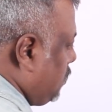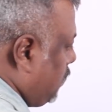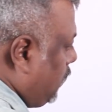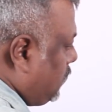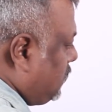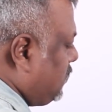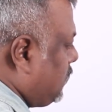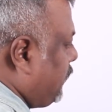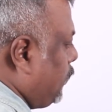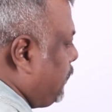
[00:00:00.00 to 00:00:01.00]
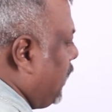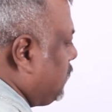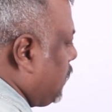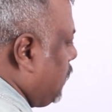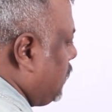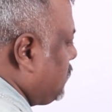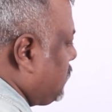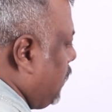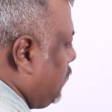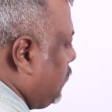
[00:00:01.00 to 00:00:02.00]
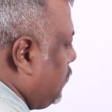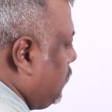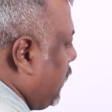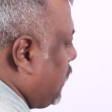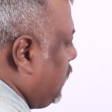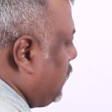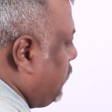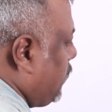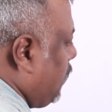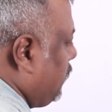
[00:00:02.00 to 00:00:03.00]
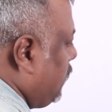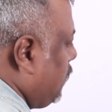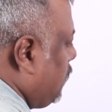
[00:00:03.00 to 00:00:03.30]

Right. This is the footpath. You can understand. You make a little bit of